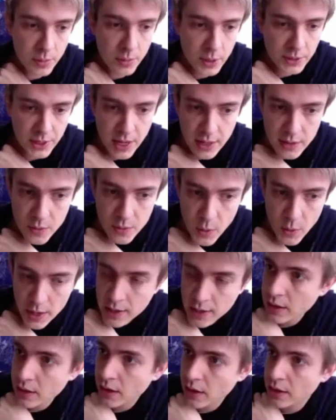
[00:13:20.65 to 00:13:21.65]
But
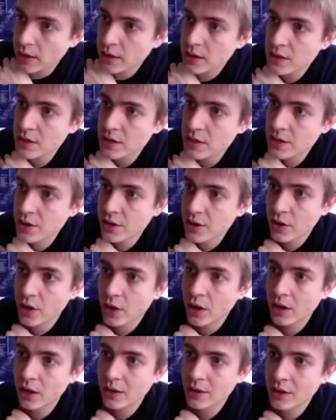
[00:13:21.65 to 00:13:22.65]
anyway, here,
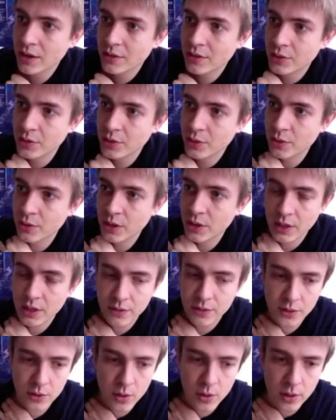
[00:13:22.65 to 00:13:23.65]
if you
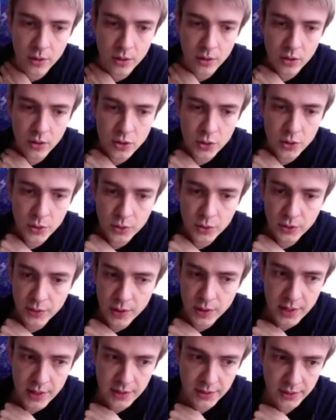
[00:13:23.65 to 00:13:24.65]

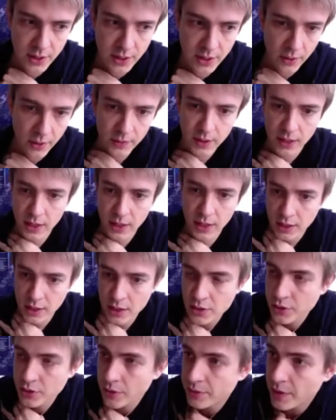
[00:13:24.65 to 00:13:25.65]
use this
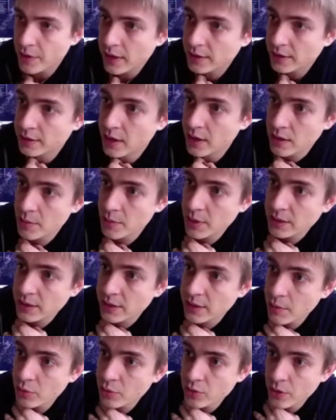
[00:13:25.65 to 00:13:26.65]
interface
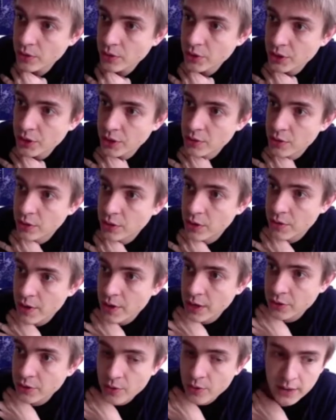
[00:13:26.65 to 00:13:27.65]
dynamics approach and you
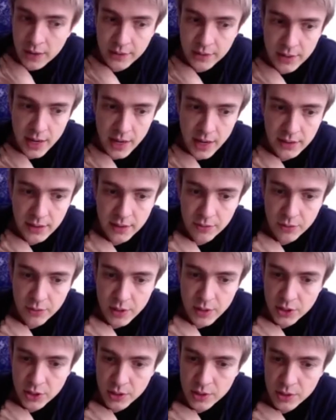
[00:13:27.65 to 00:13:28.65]
characterize the active
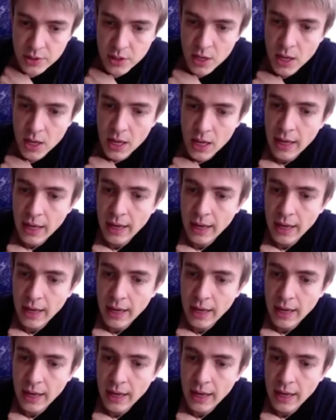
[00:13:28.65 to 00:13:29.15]
region,